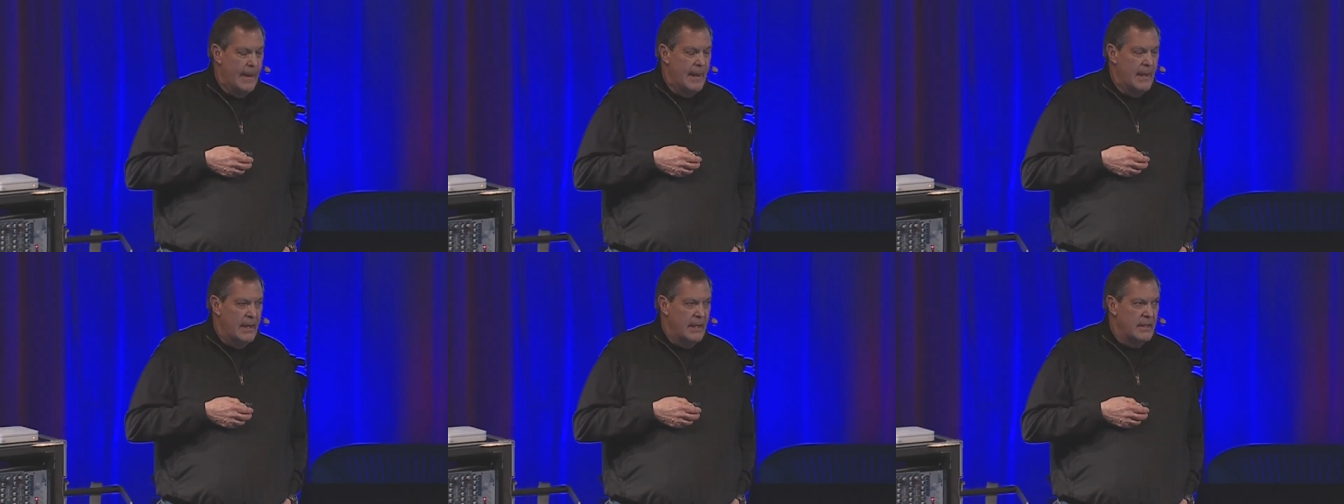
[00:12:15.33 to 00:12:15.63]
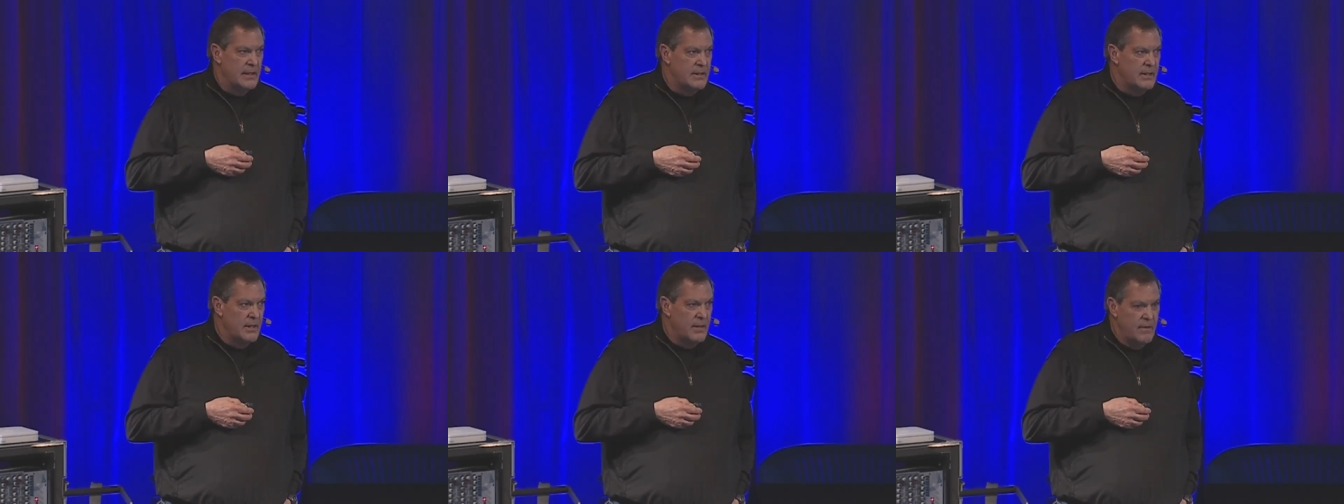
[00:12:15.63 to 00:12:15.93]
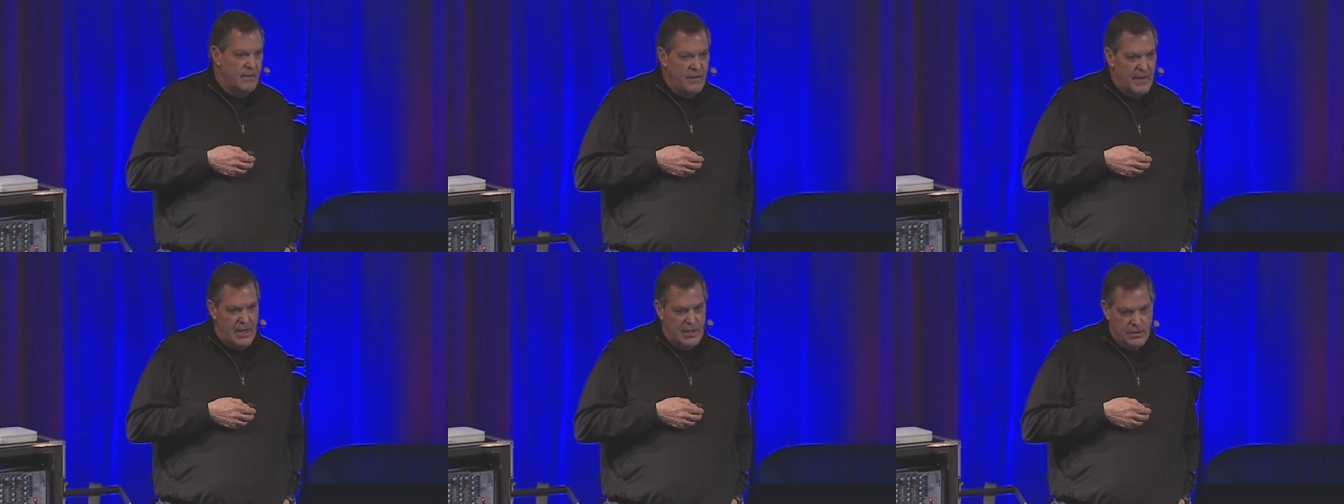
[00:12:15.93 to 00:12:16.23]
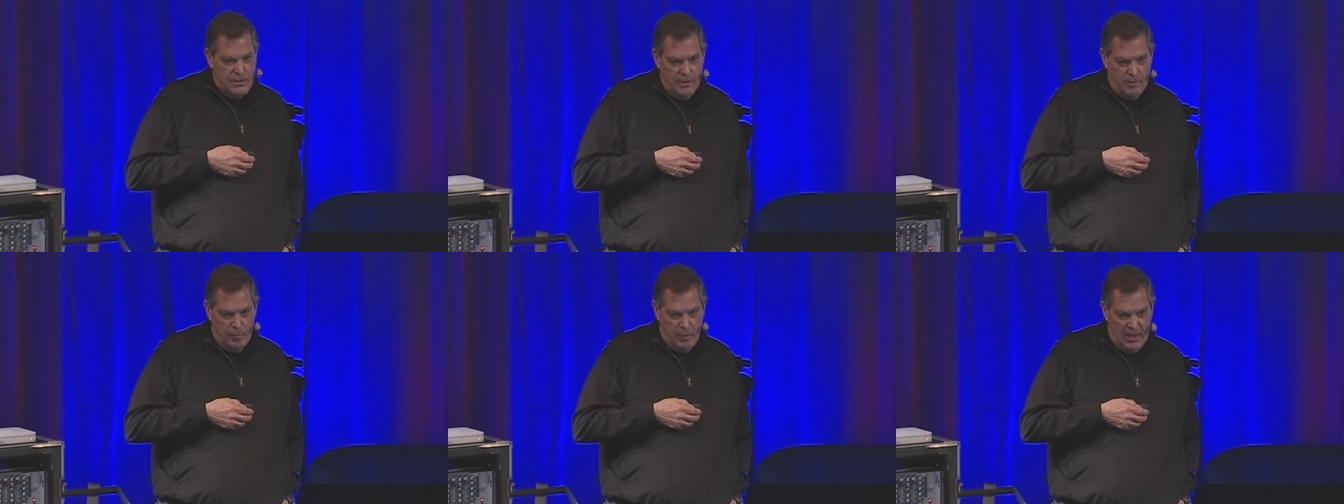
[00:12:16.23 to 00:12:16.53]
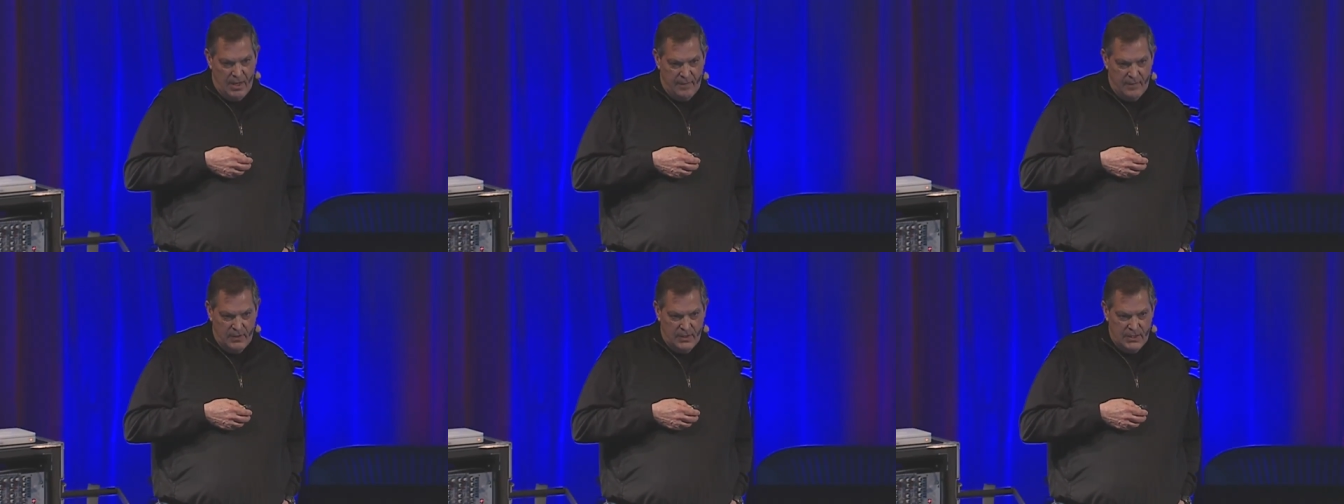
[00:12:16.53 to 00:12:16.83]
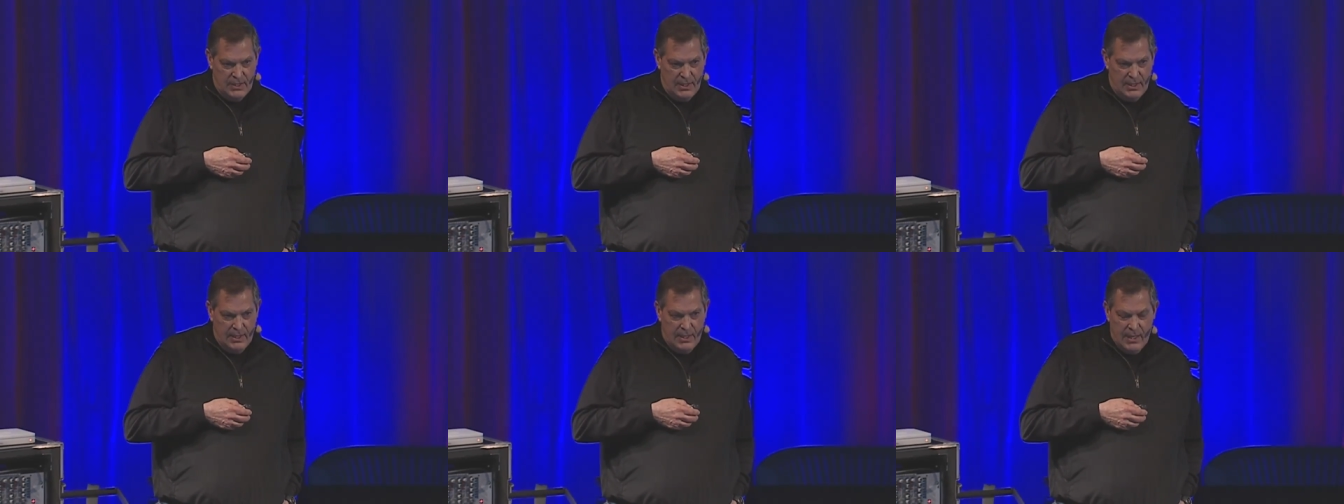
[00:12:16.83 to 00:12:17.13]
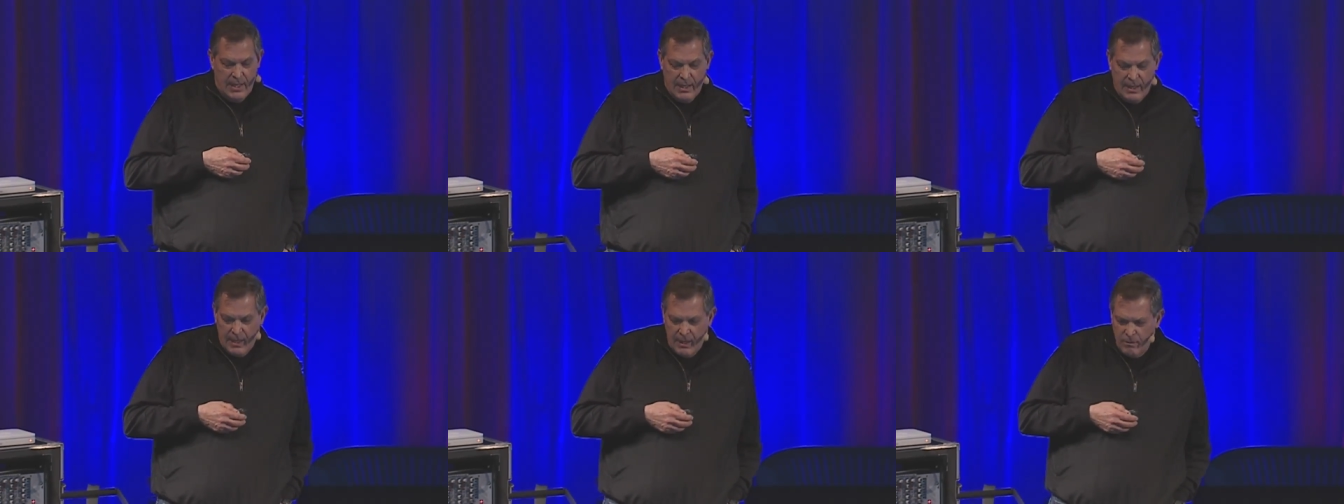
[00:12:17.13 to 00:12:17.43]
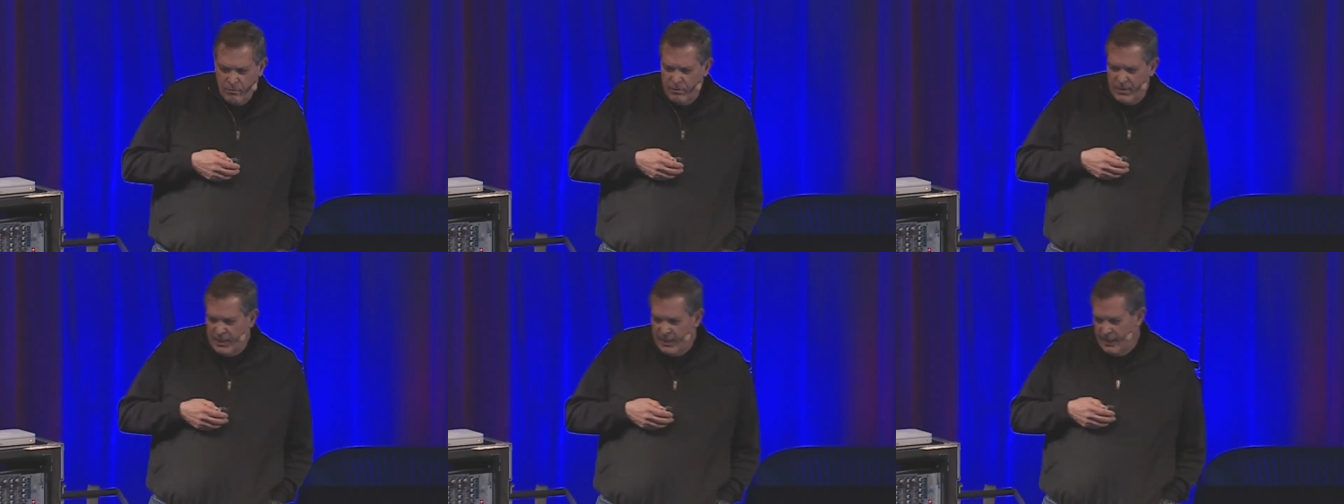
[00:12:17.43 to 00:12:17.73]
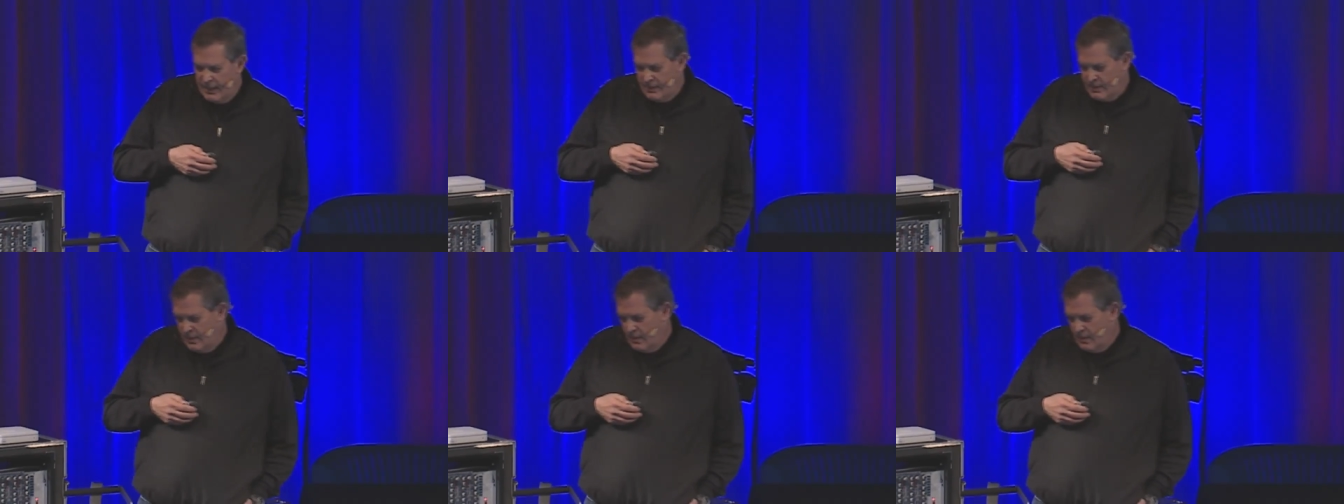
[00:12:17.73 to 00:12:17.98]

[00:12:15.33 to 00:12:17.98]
is an invasion of privacy. And I'd really like to